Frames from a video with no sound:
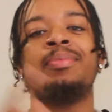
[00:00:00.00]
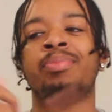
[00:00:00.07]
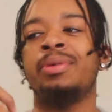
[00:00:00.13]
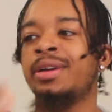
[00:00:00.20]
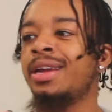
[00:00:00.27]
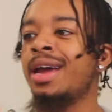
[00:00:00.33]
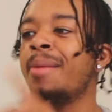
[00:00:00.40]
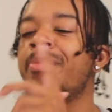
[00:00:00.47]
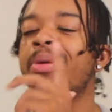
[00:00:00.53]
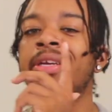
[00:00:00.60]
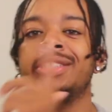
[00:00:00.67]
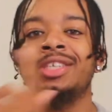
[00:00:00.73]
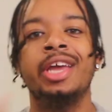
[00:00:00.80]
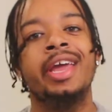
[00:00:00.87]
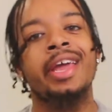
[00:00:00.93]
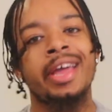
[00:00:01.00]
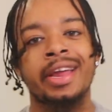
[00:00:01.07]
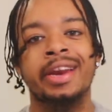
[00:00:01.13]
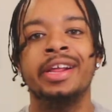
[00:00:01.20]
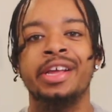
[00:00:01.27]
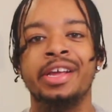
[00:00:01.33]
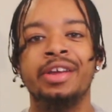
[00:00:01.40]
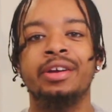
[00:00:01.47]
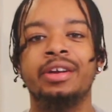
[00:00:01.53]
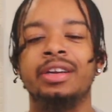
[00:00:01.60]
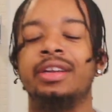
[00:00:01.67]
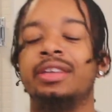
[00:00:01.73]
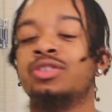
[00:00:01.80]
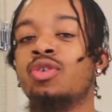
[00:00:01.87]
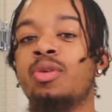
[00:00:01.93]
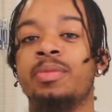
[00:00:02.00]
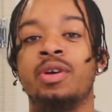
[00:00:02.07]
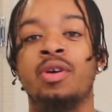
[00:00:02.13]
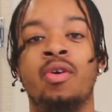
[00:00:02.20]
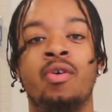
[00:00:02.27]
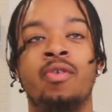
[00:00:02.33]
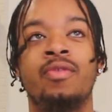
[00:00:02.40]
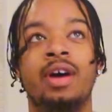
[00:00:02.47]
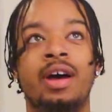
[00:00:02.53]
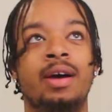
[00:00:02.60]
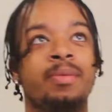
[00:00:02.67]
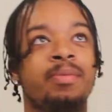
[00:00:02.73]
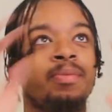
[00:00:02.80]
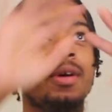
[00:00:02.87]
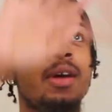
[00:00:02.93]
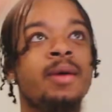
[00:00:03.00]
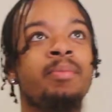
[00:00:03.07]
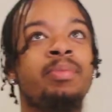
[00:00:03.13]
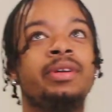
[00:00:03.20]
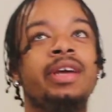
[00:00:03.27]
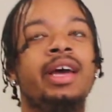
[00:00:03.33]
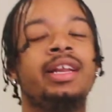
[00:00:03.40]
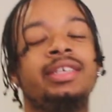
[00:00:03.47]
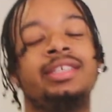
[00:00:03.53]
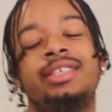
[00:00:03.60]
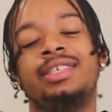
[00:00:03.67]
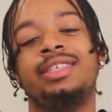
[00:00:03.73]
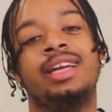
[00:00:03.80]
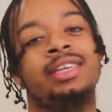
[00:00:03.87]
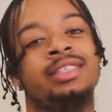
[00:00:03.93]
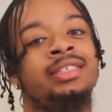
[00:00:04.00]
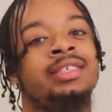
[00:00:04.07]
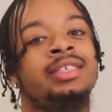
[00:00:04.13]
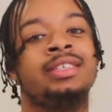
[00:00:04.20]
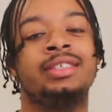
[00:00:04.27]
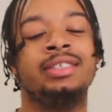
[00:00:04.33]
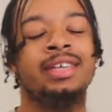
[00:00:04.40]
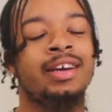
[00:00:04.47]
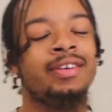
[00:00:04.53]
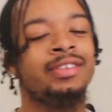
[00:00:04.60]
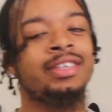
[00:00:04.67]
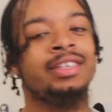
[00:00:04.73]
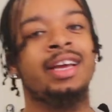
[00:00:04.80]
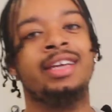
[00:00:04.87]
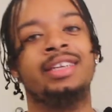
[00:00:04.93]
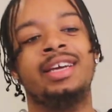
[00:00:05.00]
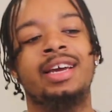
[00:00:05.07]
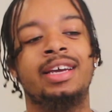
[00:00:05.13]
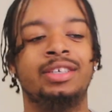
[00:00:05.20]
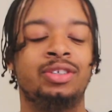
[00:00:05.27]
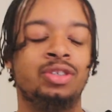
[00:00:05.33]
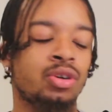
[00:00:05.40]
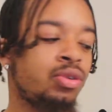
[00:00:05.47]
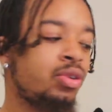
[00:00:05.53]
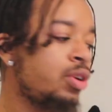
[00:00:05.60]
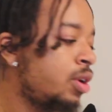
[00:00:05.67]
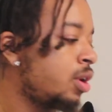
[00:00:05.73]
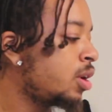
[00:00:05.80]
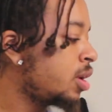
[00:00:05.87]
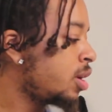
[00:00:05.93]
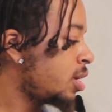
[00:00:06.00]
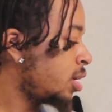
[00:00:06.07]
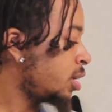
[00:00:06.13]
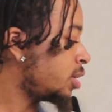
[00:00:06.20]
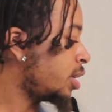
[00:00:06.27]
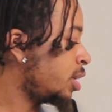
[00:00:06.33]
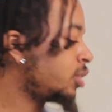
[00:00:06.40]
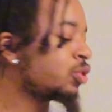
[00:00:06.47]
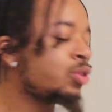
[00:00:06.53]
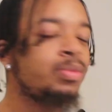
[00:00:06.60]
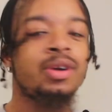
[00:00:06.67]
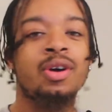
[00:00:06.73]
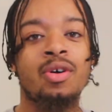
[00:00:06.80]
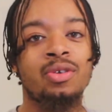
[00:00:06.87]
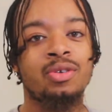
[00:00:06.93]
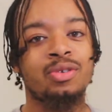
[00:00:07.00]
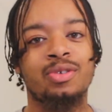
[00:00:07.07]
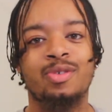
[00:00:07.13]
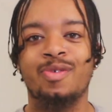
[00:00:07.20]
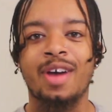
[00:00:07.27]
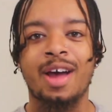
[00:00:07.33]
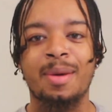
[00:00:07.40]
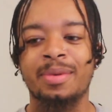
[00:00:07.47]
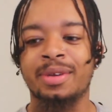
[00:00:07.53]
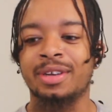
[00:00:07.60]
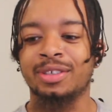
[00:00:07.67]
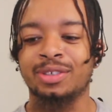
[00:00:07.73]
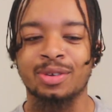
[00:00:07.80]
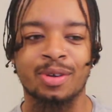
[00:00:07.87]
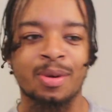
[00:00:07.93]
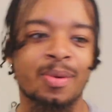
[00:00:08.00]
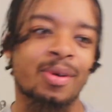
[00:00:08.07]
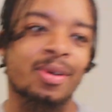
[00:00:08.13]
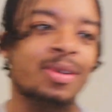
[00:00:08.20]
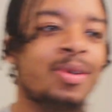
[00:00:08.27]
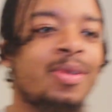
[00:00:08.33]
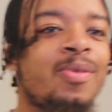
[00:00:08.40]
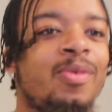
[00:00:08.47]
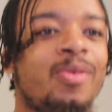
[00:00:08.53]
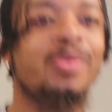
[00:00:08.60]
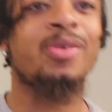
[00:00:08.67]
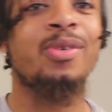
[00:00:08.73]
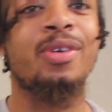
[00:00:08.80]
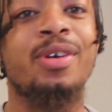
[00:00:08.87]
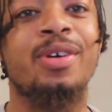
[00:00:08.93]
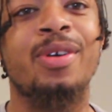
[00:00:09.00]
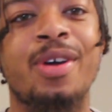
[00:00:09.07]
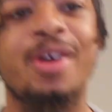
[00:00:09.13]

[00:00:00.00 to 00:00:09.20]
to put that bitch in here. It's gonna be a whole vibe. Put the LED lights in here and everything like that. So yeah, it's gonna be a whole little vibe in here. So come on. We gonna